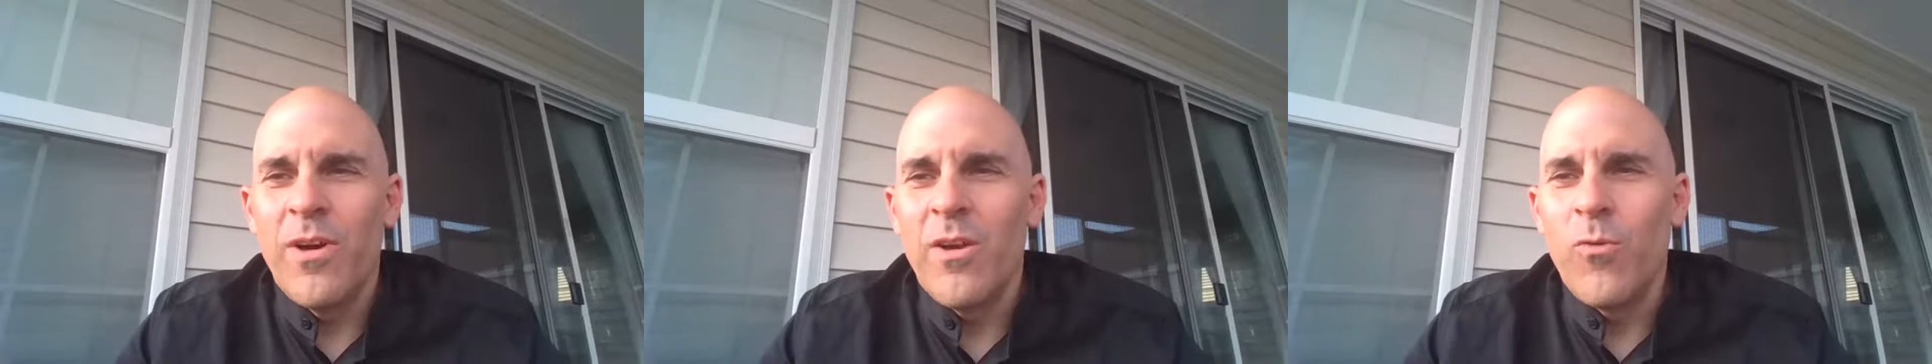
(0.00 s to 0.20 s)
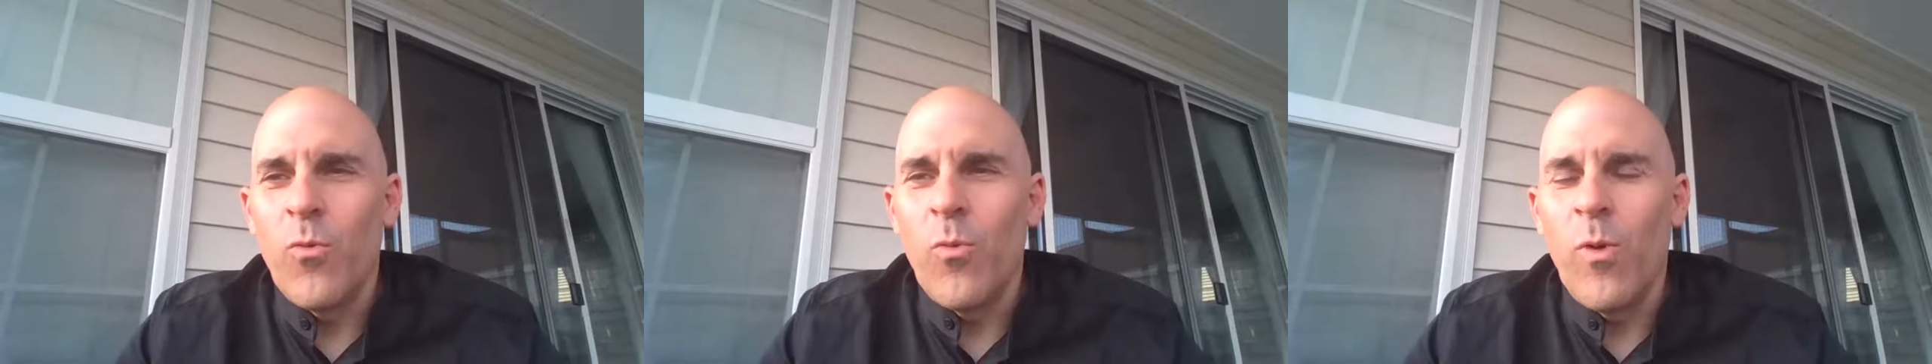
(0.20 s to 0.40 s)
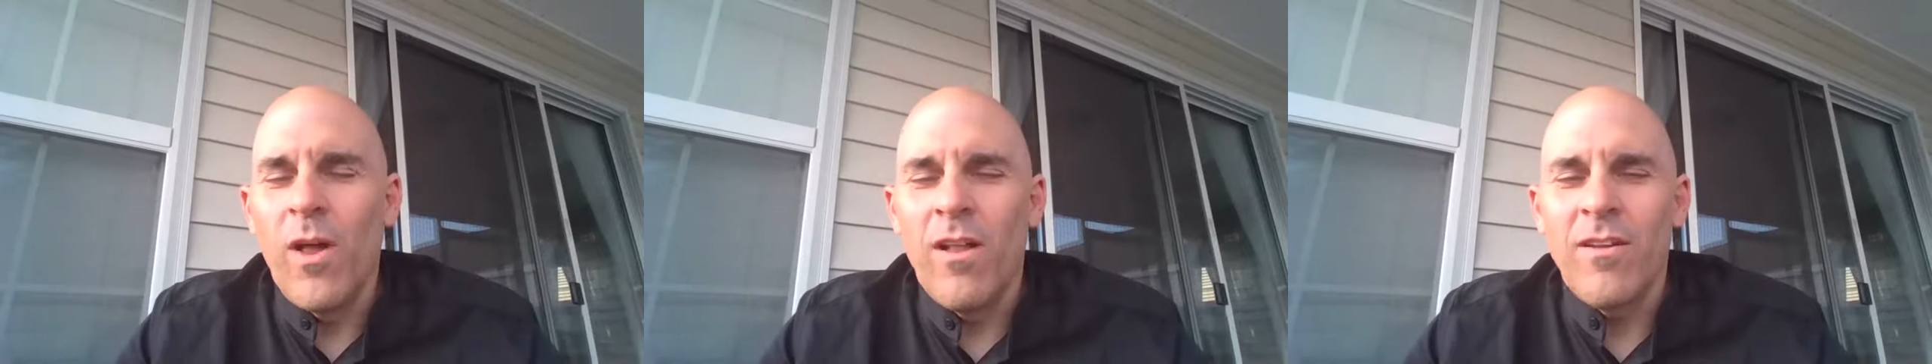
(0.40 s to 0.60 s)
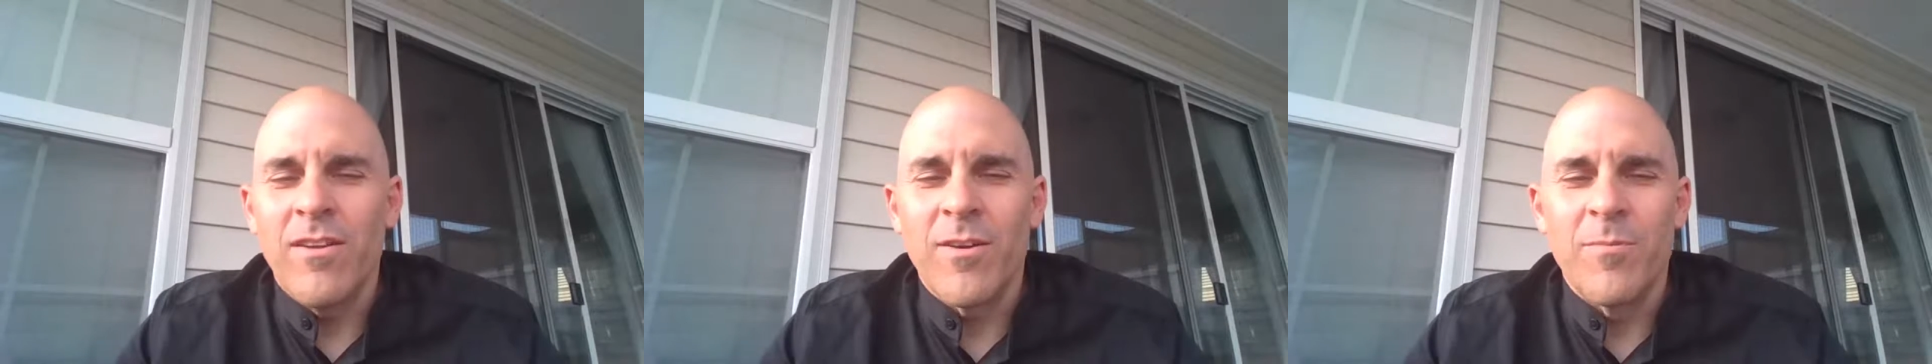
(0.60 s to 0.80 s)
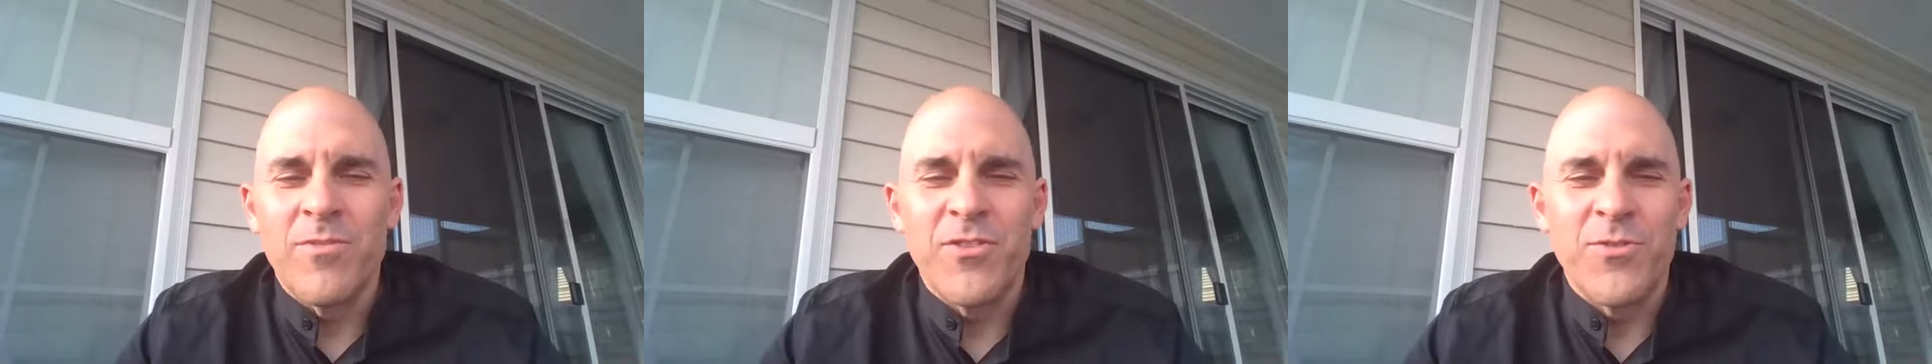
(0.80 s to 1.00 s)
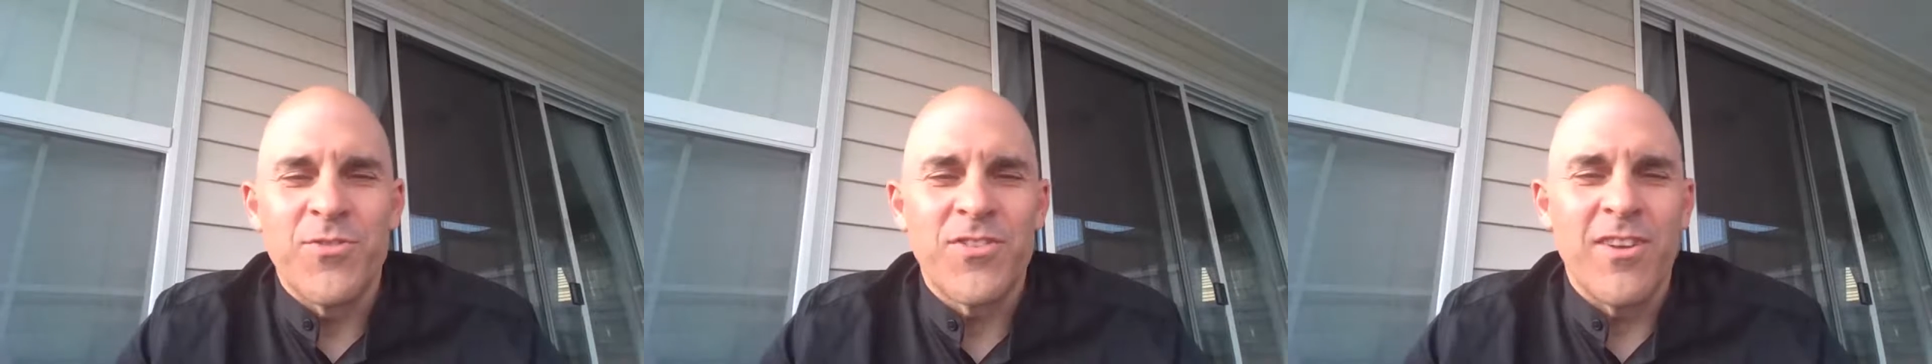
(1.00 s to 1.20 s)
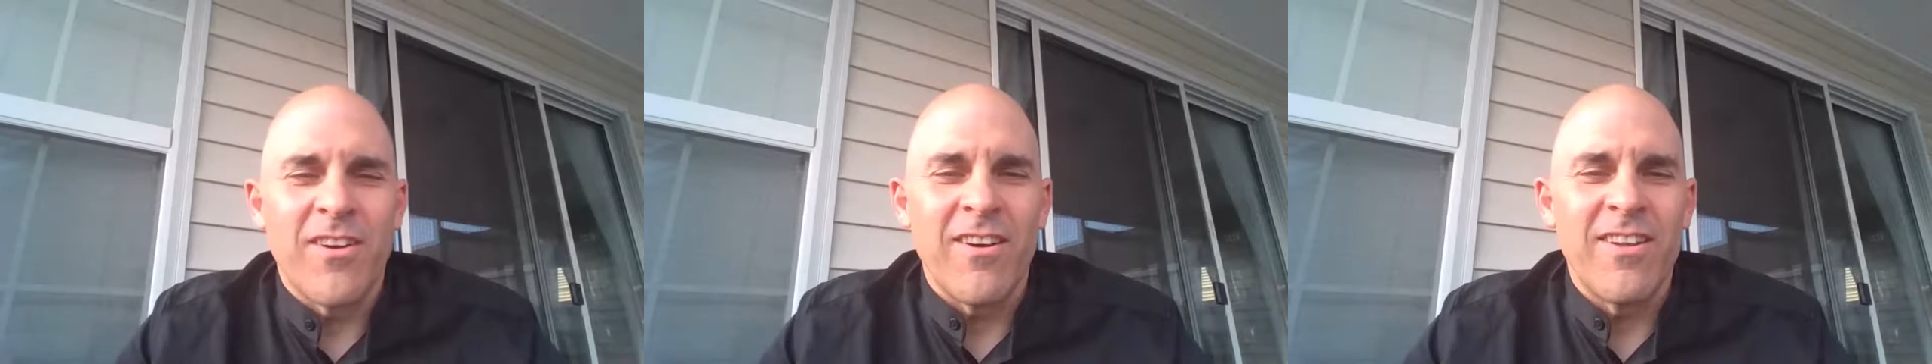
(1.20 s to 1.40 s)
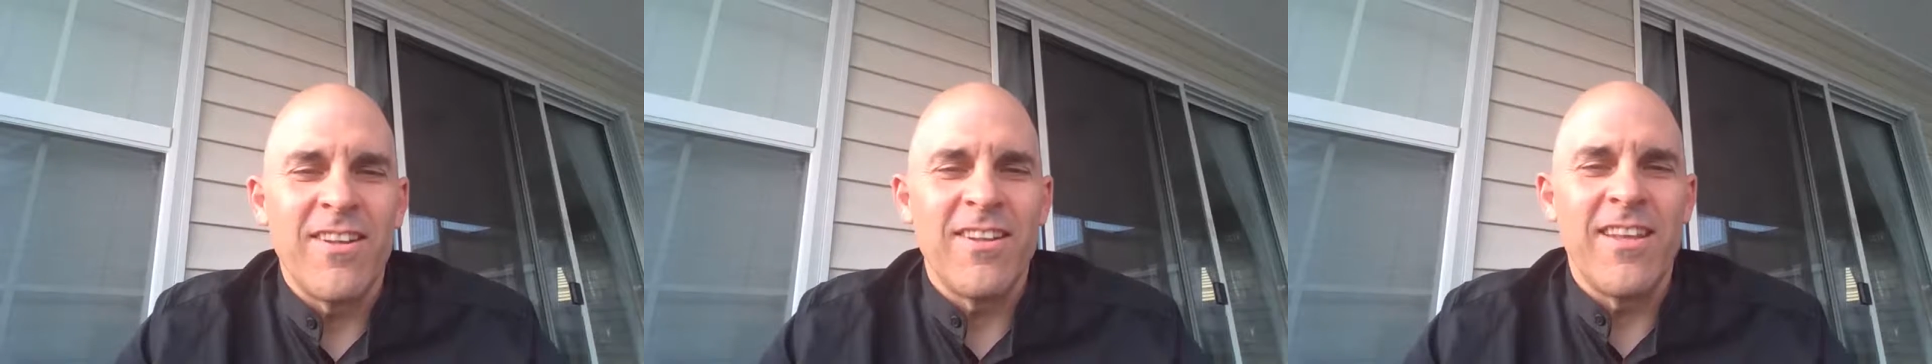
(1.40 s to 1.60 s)
and welcome to
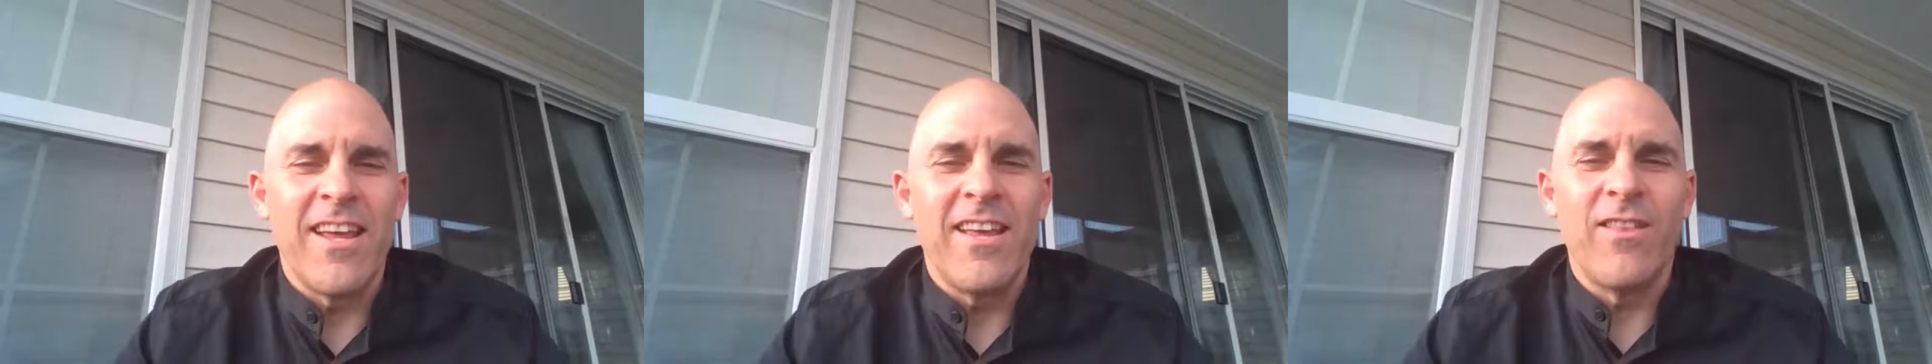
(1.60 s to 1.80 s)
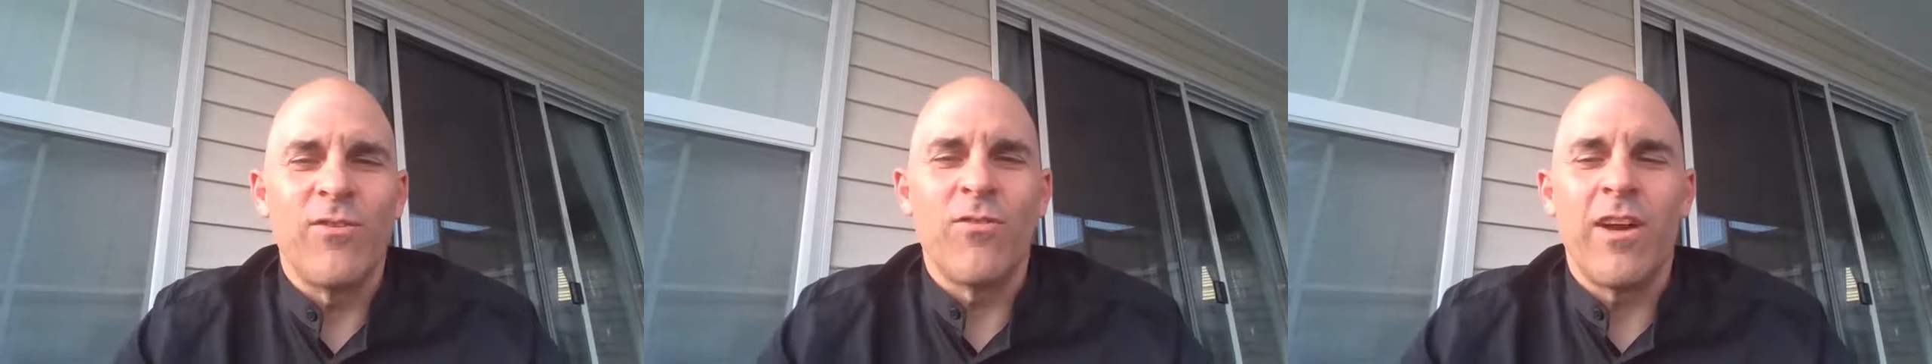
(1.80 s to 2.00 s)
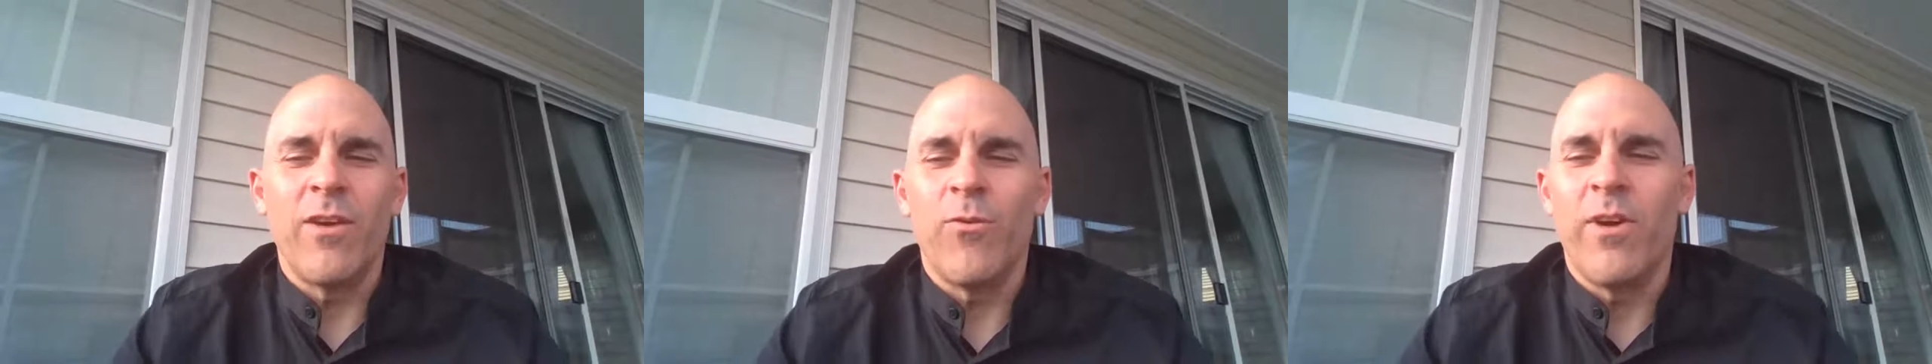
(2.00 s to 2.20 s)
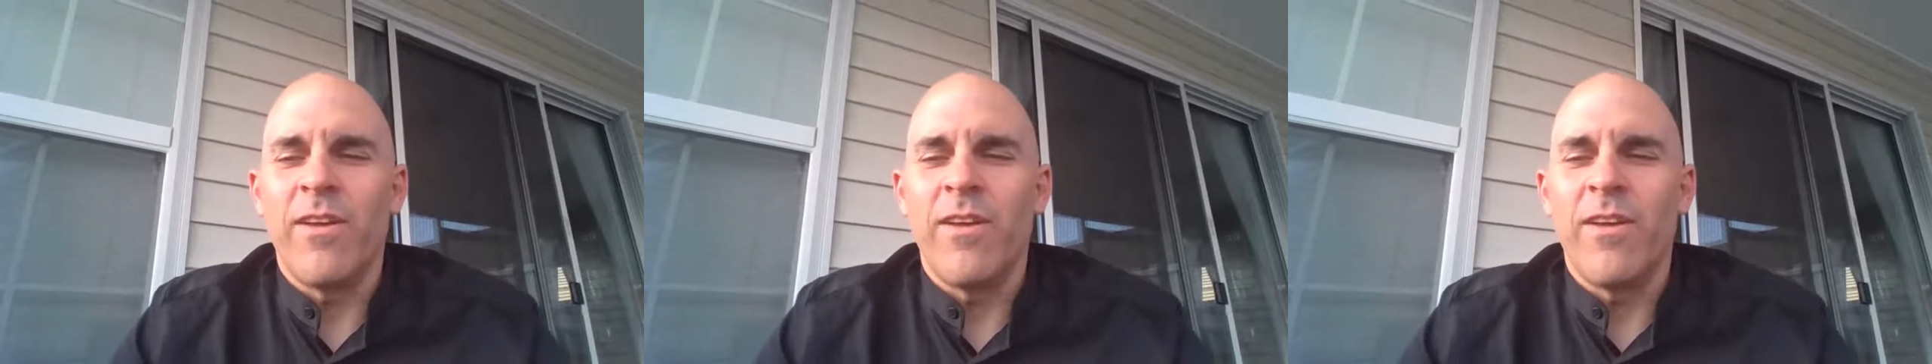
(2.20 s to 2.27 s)
Starting the Day the Right